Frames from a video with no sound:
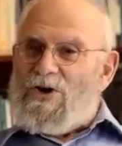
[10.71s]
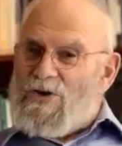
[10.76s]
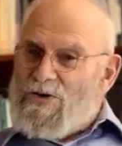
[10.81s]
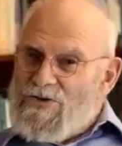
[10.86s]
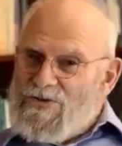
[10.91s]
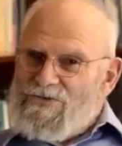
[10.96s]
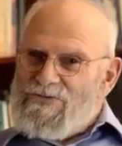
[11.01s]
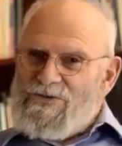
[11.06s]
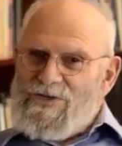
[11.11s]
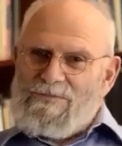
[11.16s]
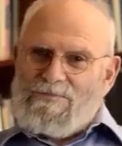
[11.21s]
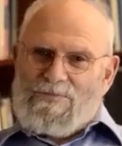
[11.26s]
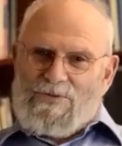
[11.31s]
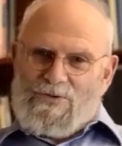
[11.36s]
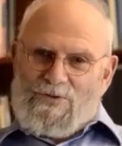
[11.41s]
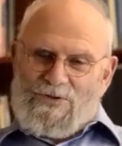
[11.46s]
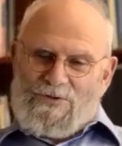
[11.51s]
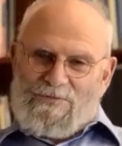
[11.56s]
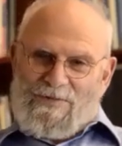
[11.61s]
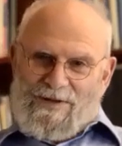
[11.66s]
honorary
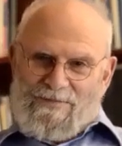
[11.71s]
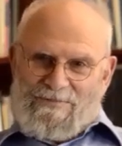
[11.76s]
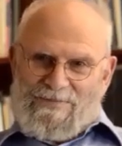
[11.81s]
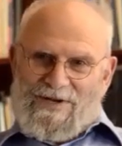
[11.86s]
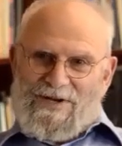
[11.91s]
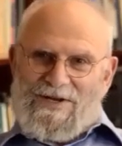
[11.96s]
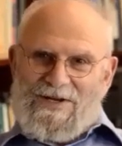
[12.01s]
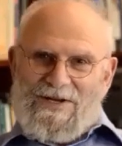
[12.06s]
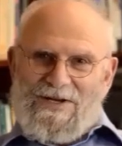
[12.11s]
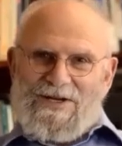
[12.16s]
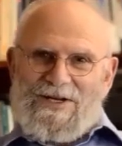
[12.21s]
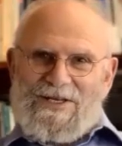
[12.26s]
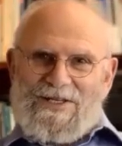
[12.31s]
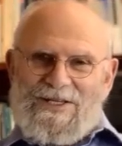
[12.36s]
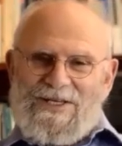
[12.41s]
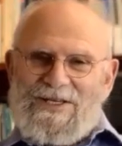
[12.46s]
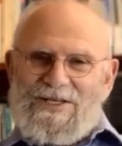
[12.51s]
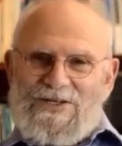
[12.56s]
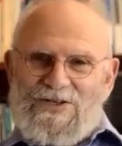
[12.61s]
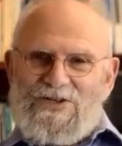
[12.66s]
board member of
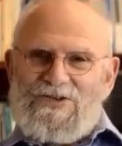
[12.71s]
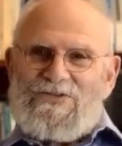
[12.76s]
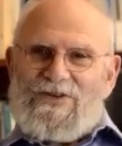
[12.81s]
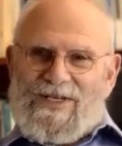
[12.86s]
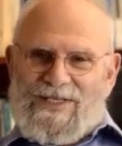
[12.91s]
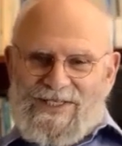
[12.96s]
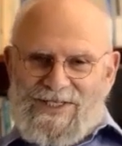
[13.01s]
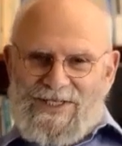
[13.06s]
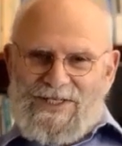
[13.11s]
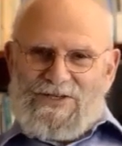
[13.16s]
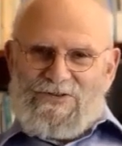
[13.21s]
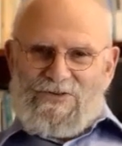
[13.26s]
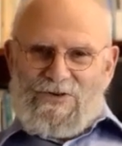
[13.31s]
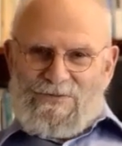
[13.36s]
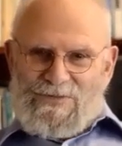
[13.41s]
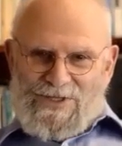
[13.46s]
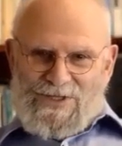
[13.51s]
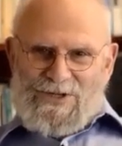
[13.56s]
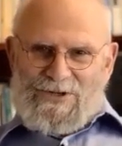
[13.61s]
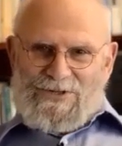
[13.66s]
the Tourette
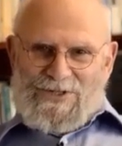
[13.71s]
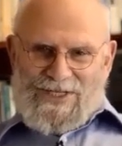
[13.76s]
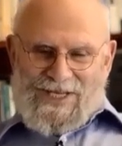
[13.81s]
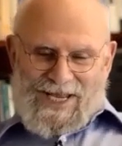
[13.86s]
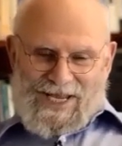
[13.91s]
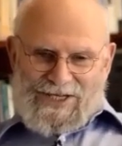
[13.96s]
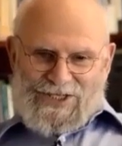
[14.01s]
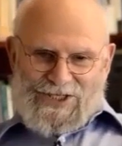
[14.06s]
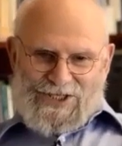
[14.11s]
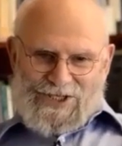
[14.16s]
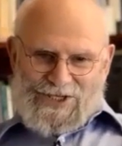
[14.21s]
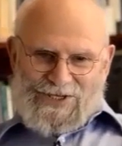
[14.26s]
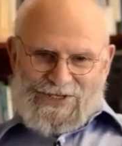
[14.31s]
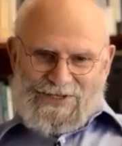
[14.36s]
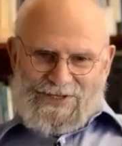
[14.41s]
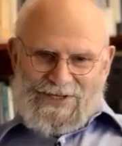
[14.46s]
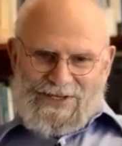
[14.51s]
Syndrome Association.